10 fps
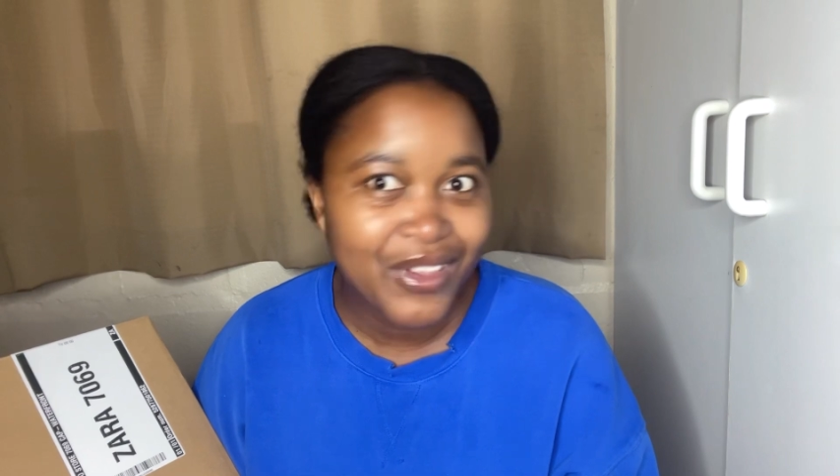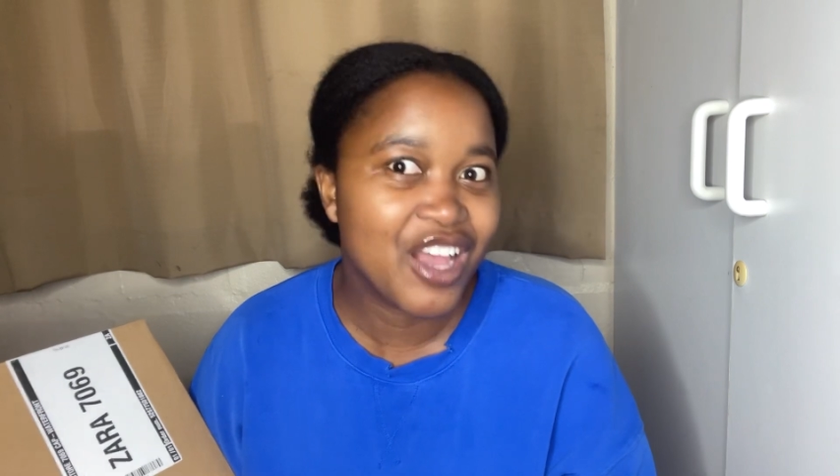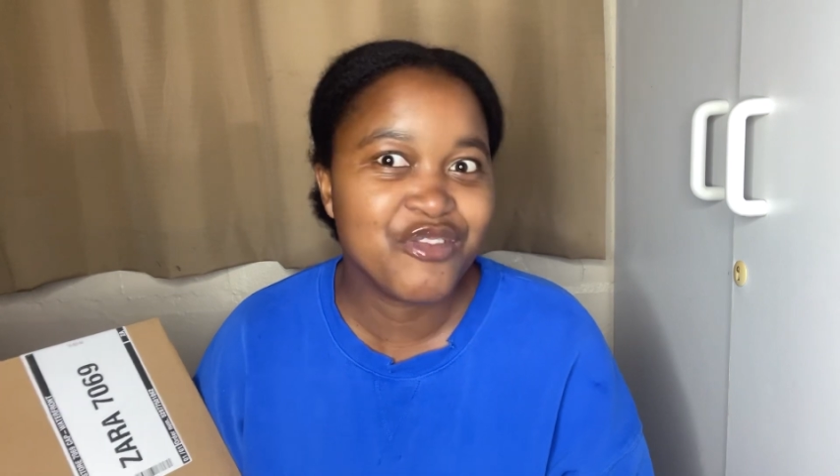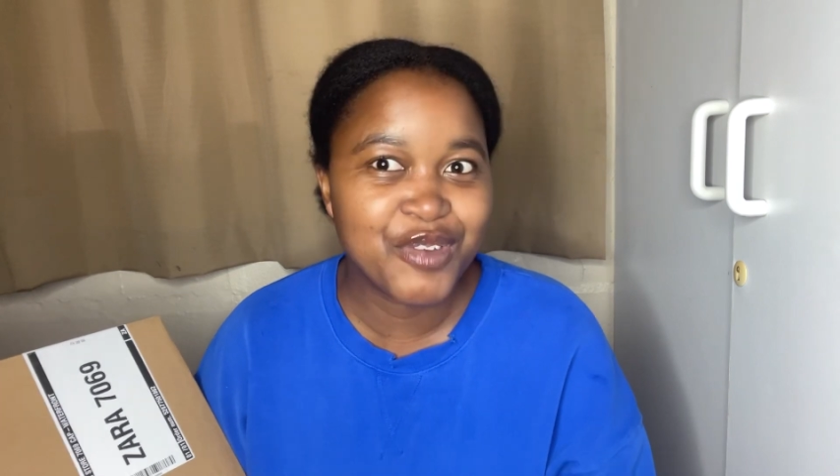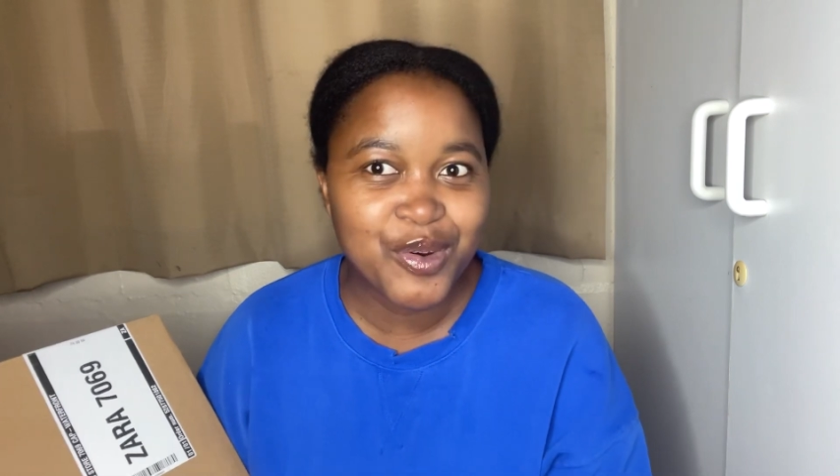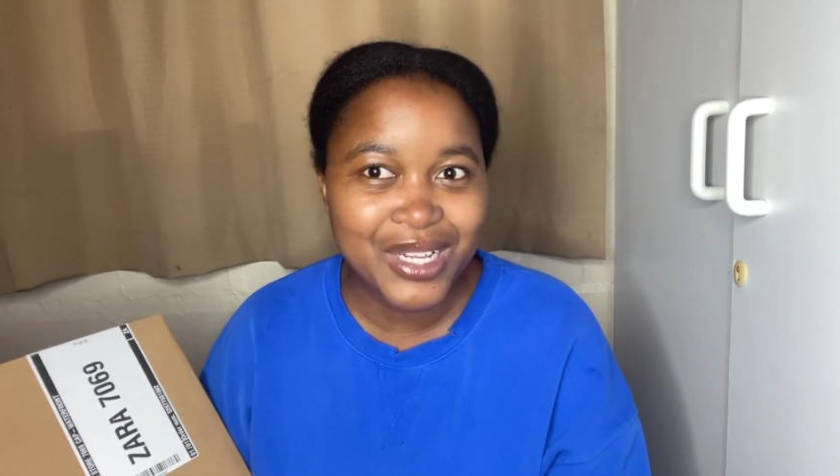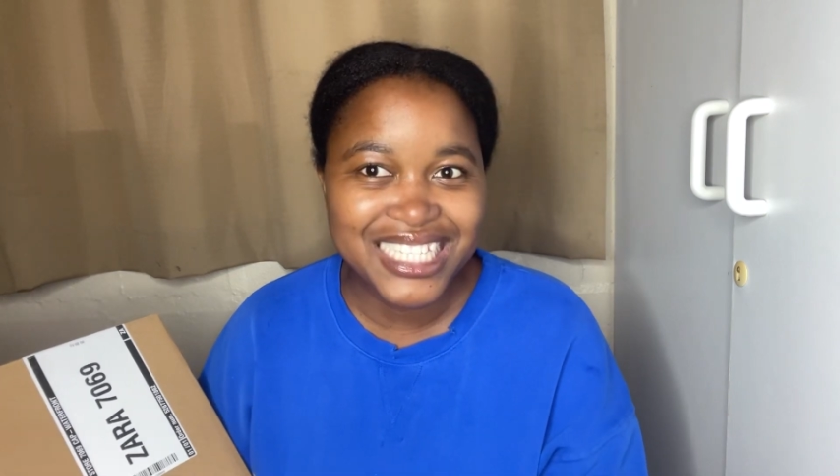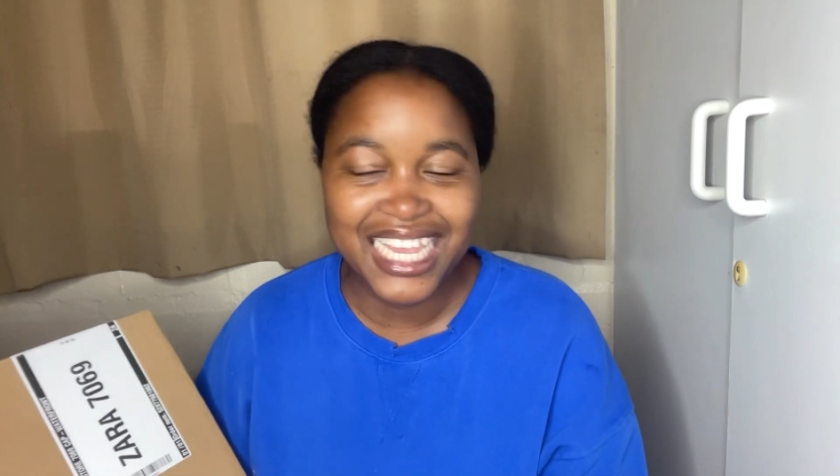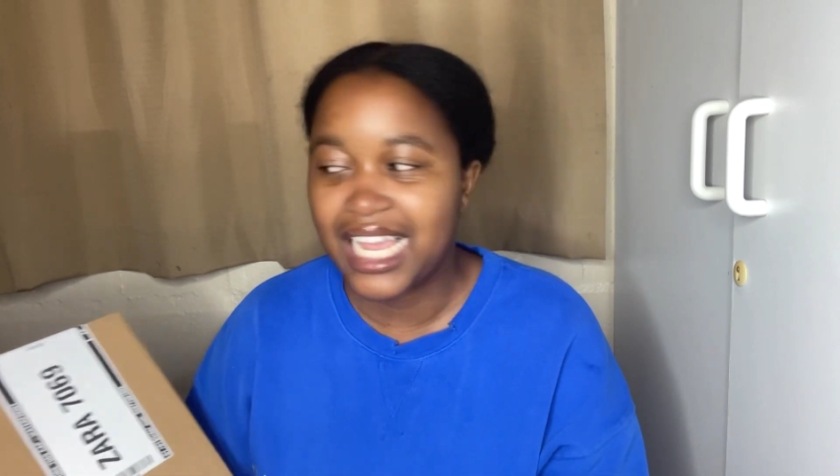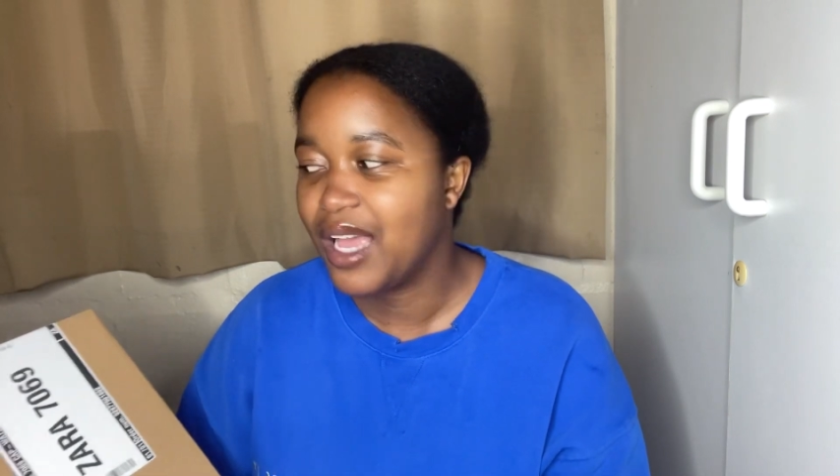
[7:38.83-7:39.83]
I've been
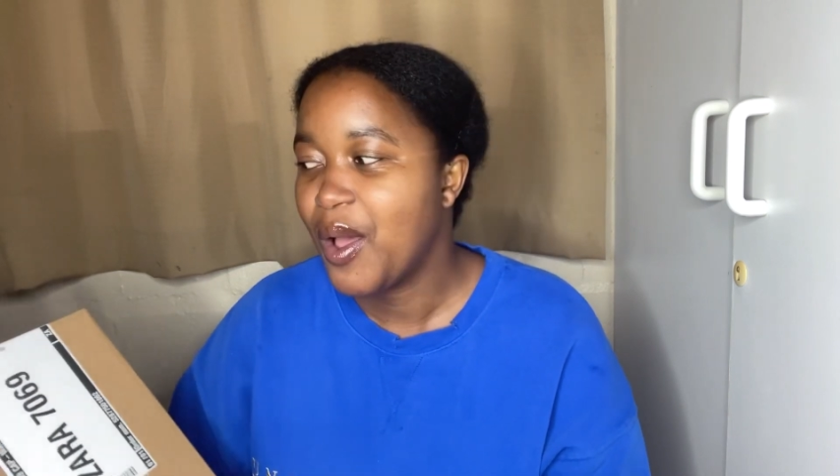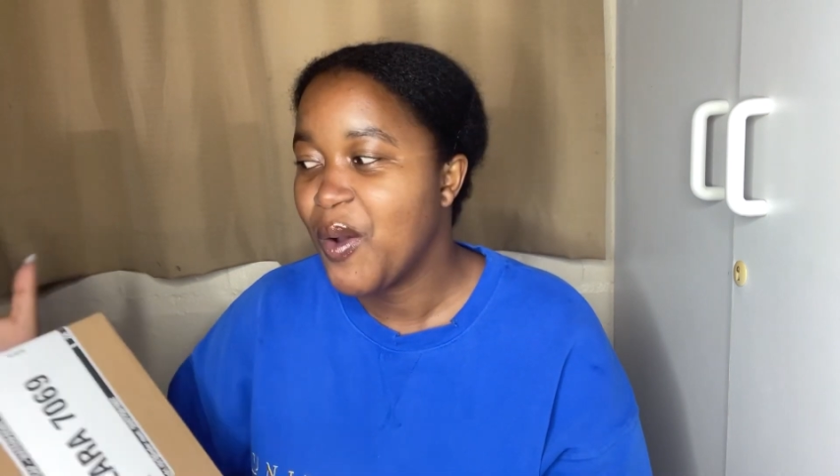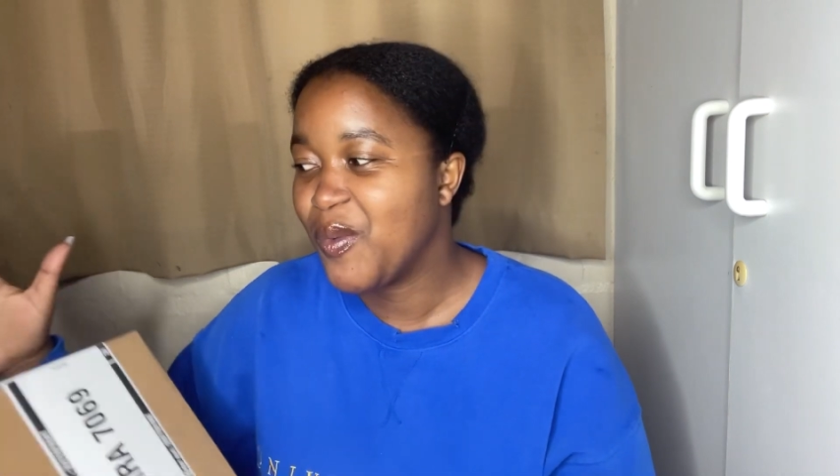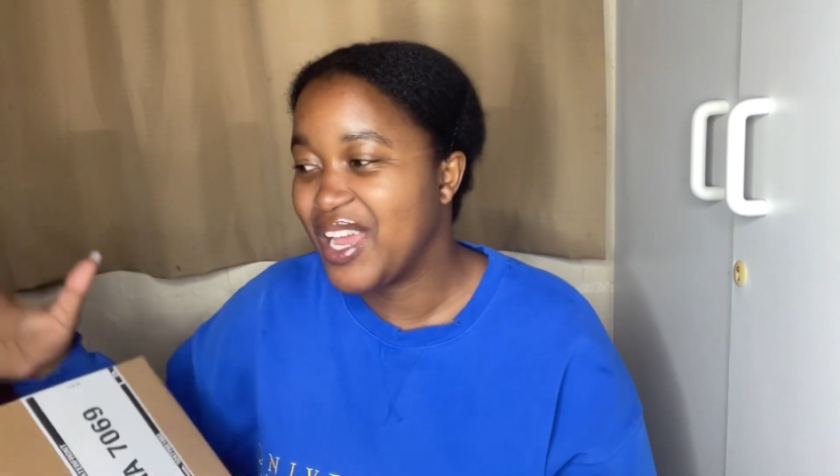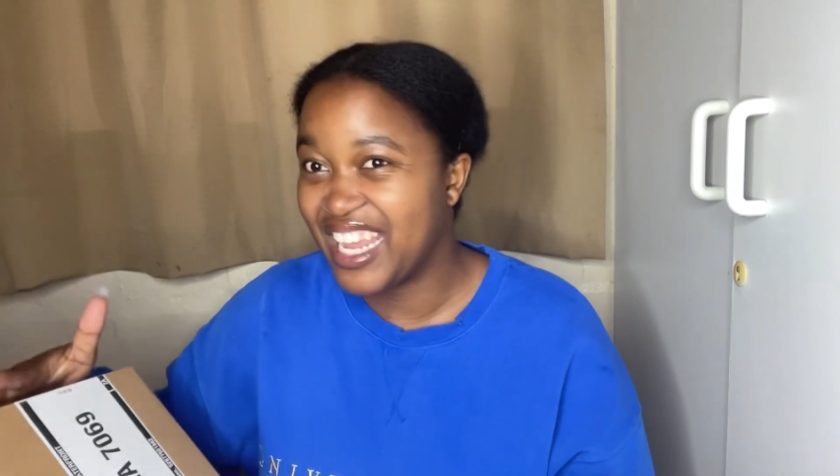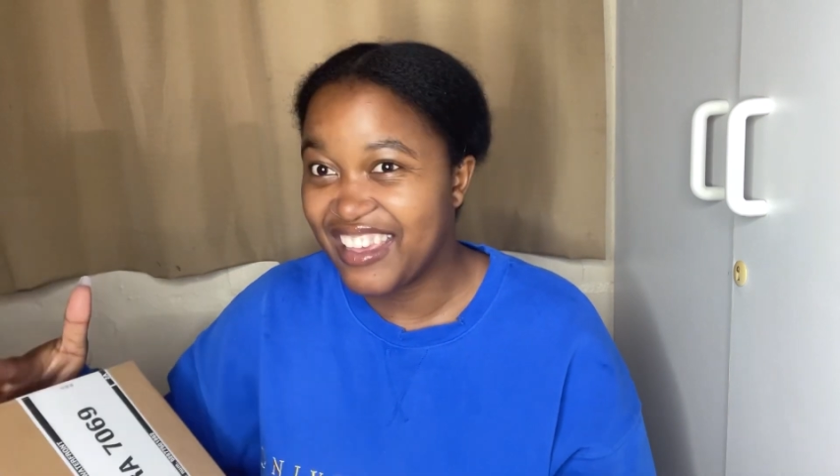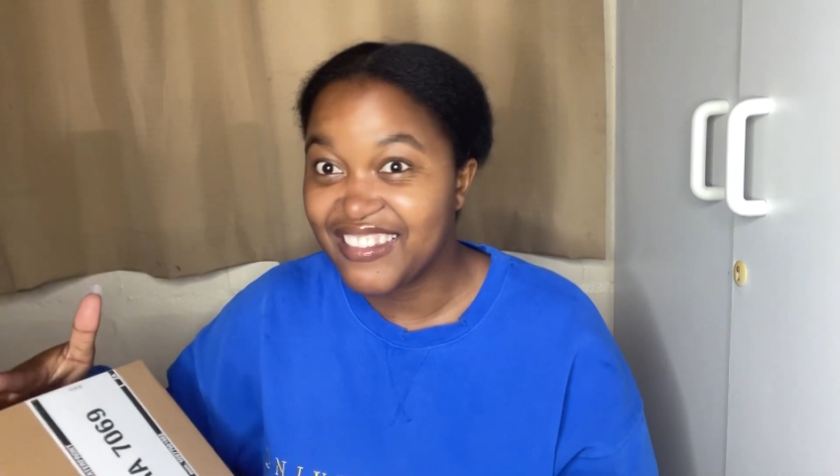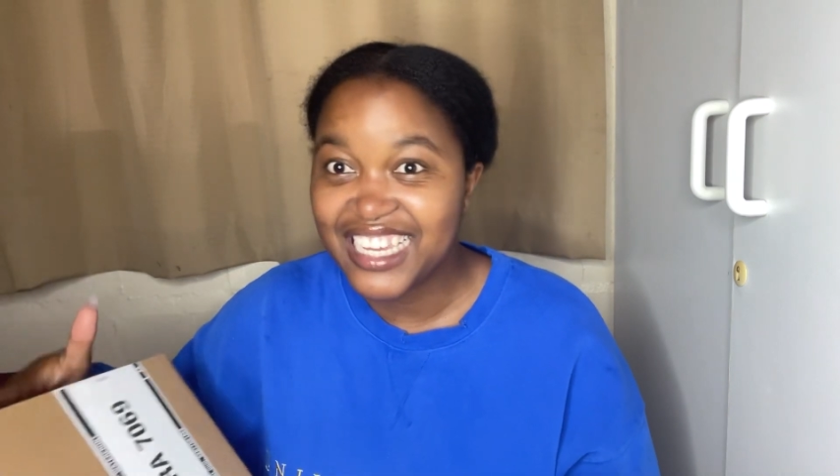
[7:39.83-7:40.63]
wanting whatever